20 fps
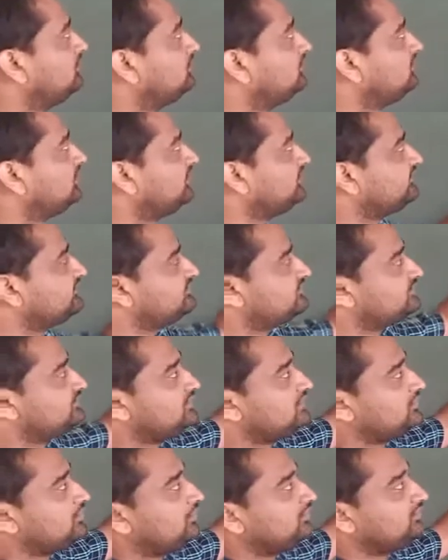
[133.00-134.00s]
that
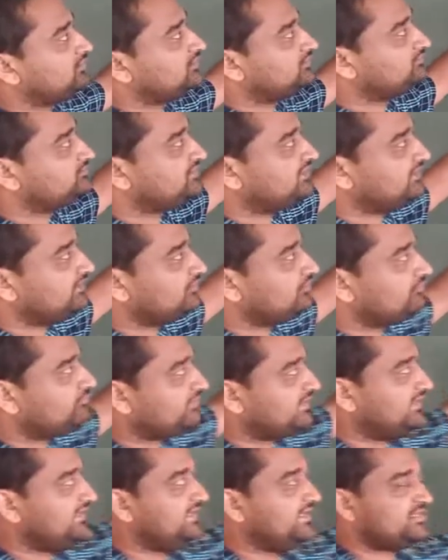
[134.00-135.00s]
is the quantum theory of
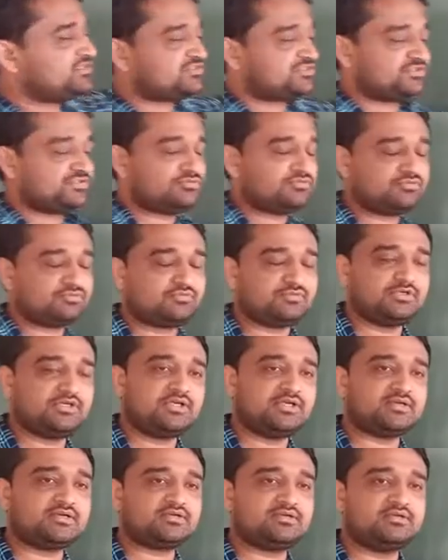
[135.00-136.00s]
radiation we
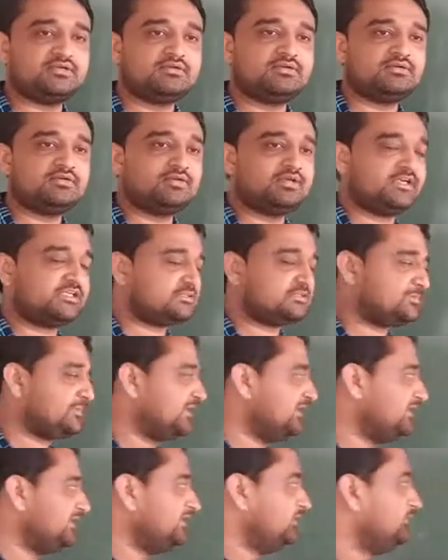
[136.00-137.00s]
are
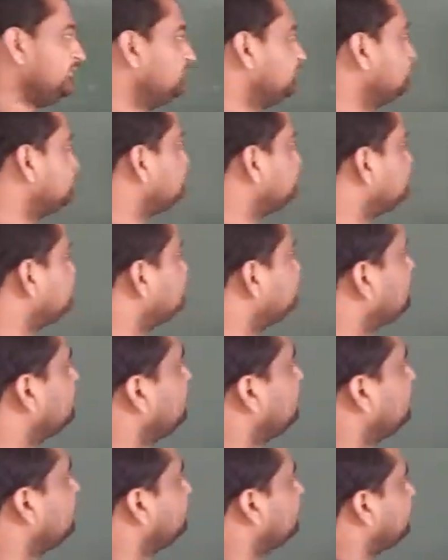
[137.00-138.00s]
explaining.
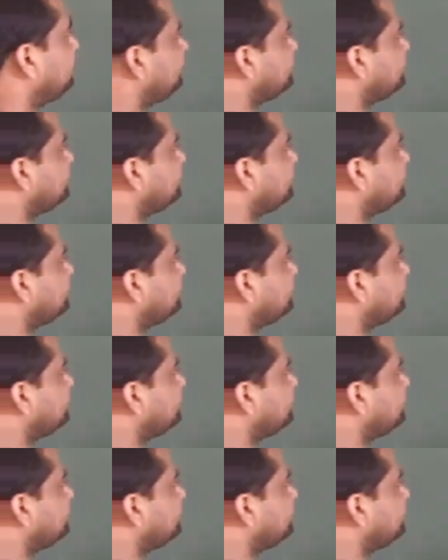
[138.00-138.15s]
That